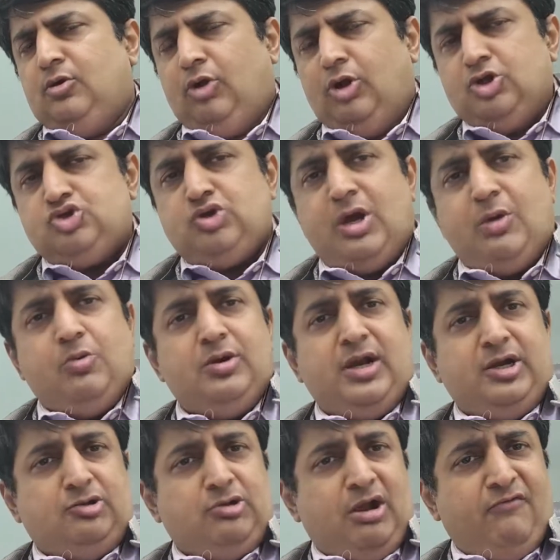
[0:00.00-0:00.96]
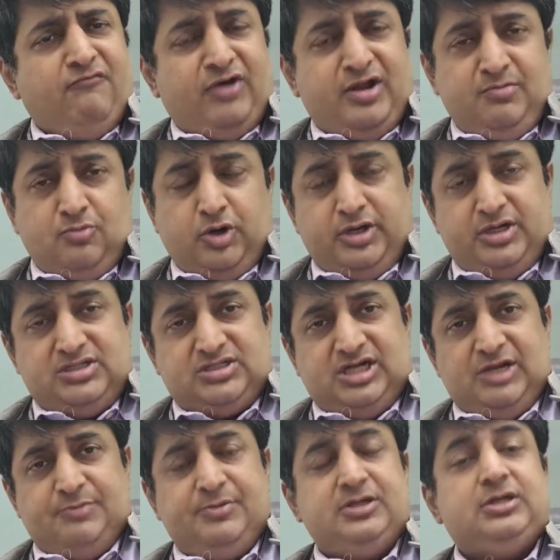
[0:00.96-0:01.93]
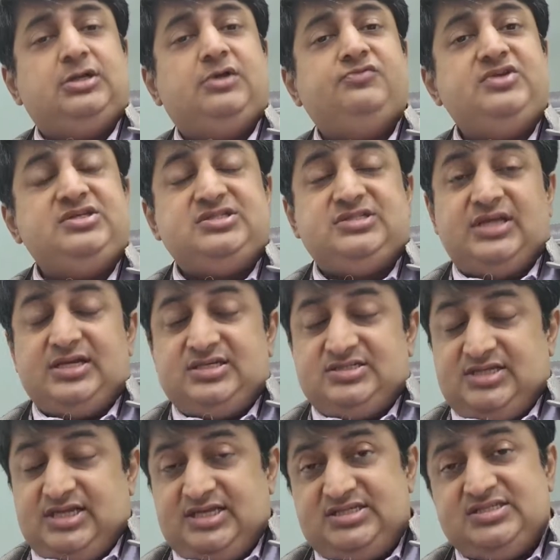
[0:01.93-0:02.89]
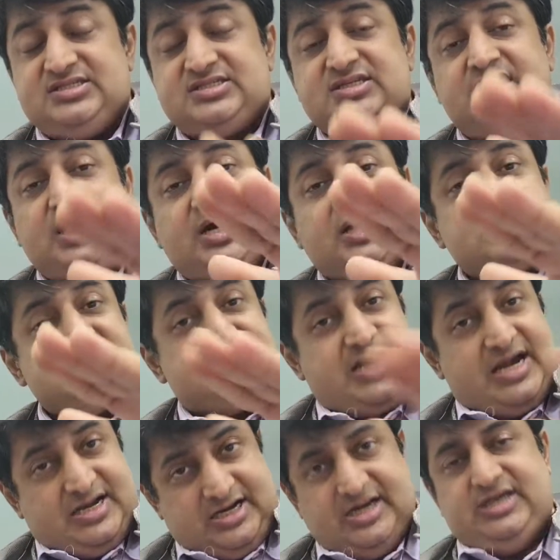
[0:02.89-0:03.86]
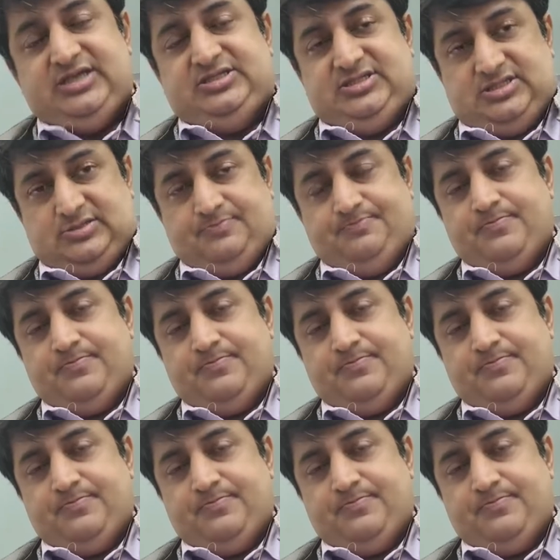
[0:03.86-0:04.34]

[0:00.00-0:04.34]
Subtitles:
Also, I would like to have one more disclaimer: none of these tests are standardized,